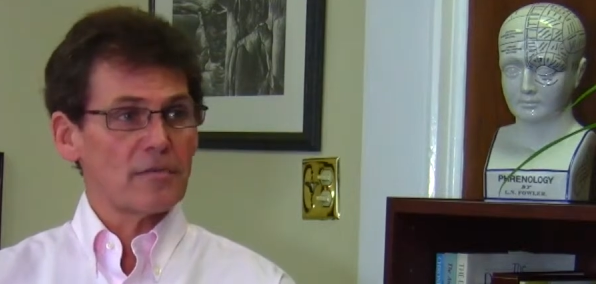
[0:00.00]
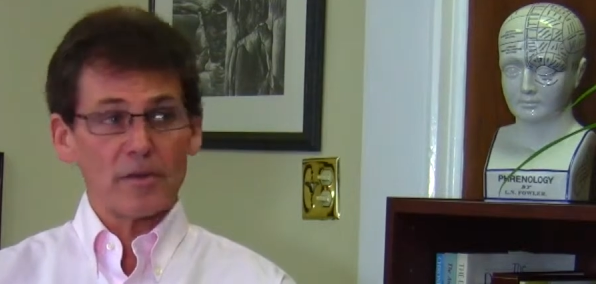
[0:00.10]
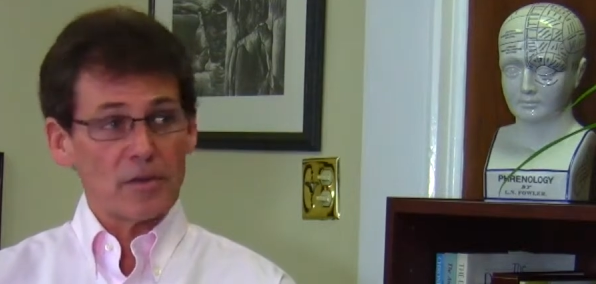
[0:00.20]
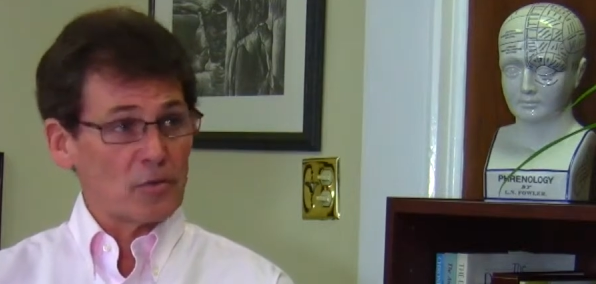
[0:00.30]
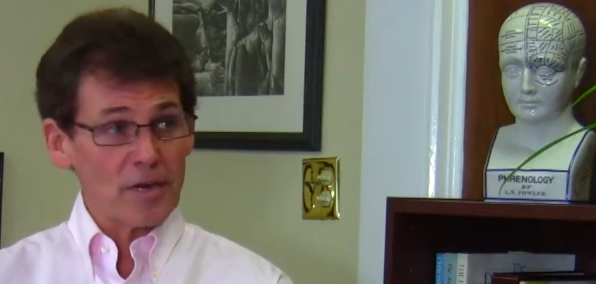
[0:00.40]

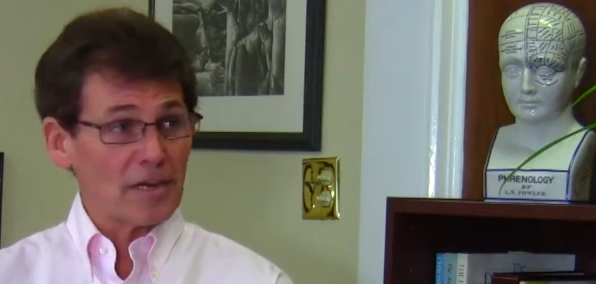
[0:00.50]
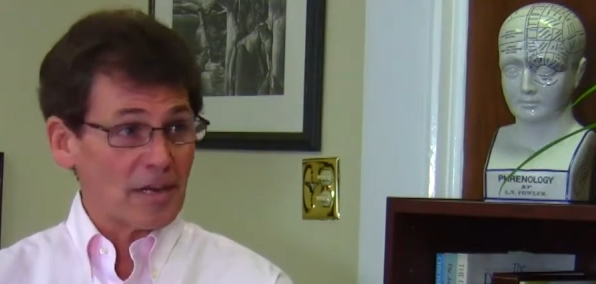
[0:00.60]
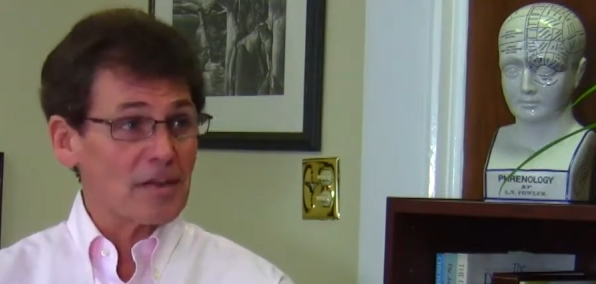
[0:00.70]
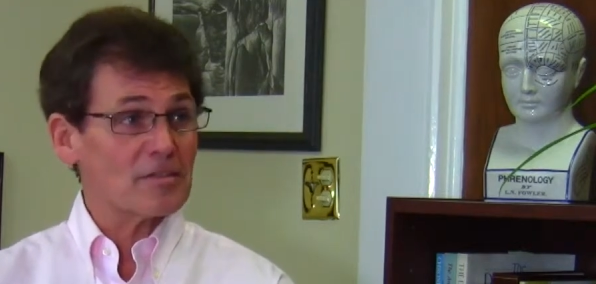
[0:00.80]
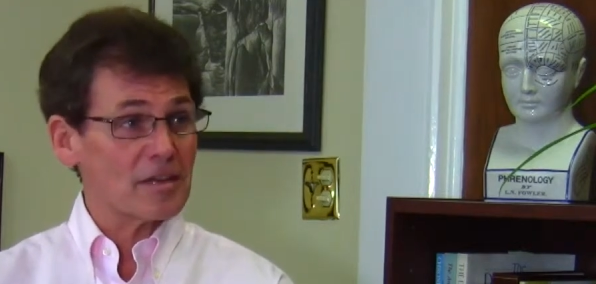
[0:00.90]
Speaker 1: if it, you
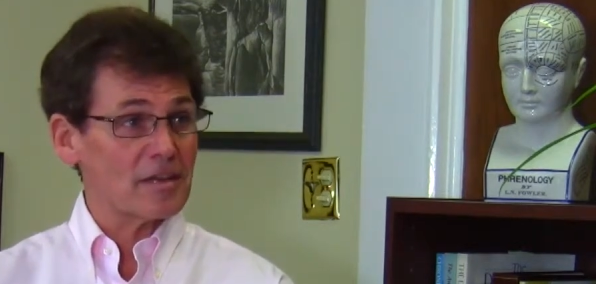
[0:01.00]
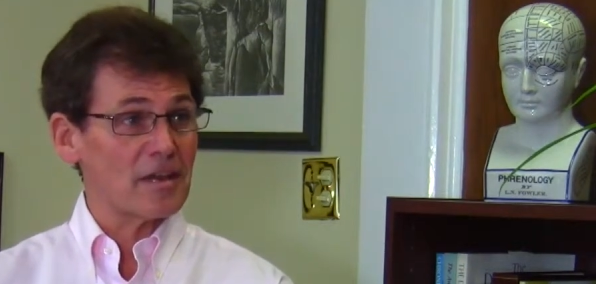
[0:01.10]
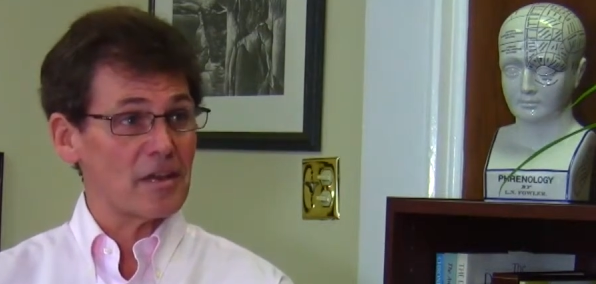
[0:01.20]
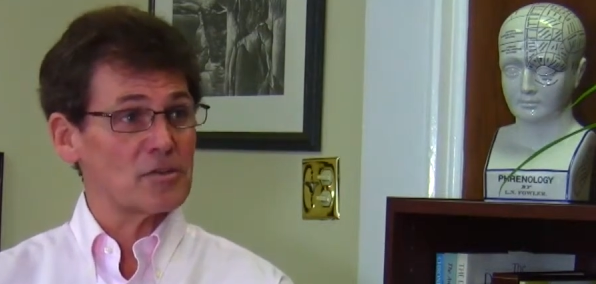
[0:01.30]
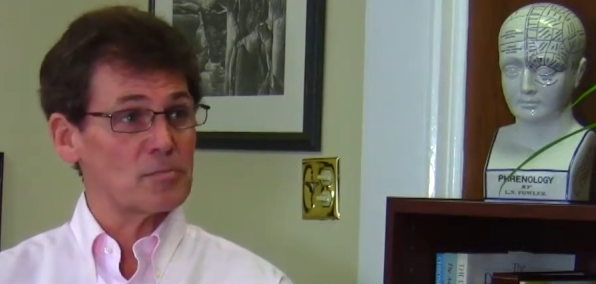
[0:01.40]
didn't get the
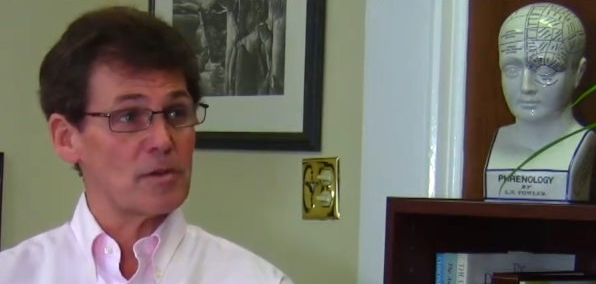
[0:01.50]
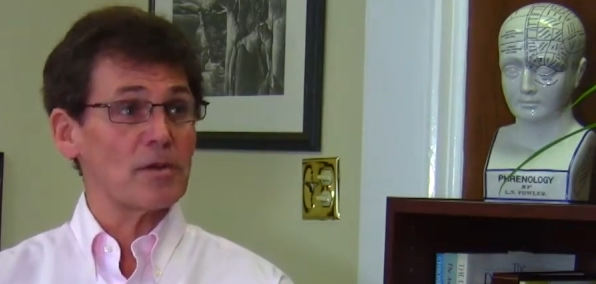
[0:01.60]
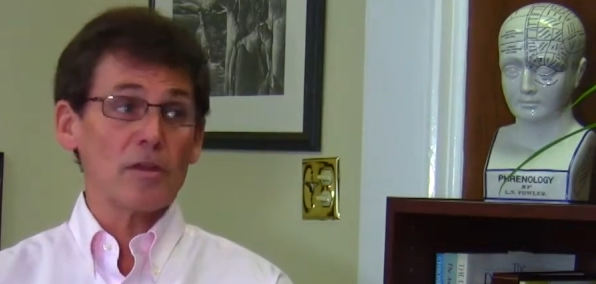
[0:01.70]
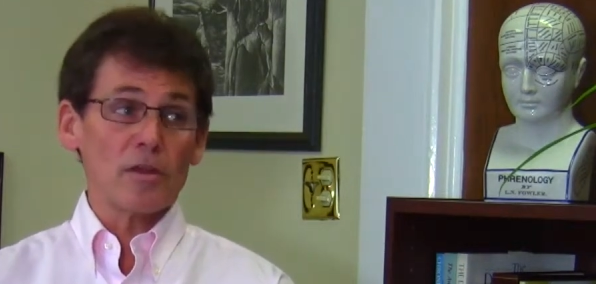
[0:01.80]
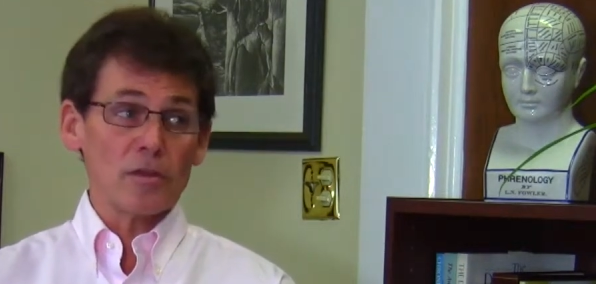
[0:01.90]

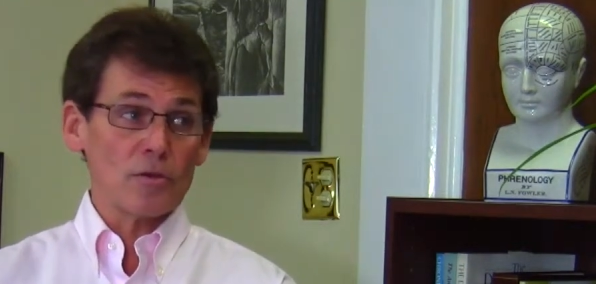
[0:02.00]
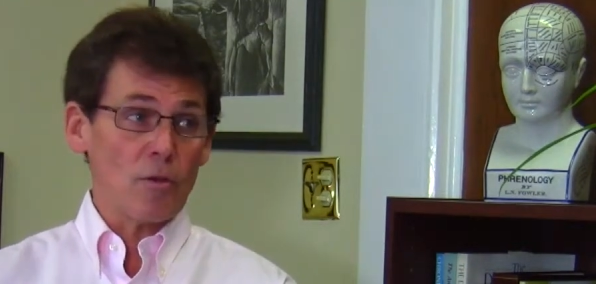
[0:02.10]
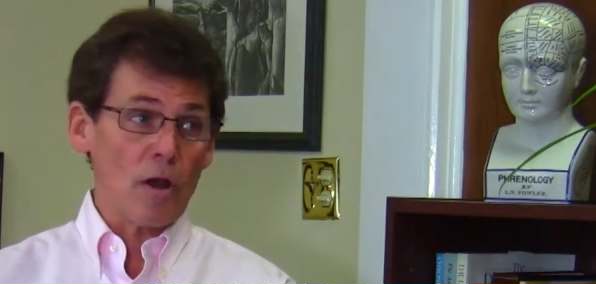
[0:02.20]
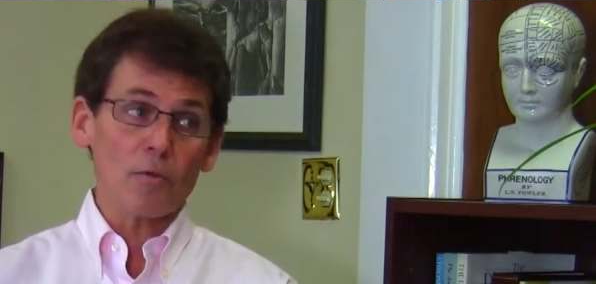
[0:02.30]
engagement, you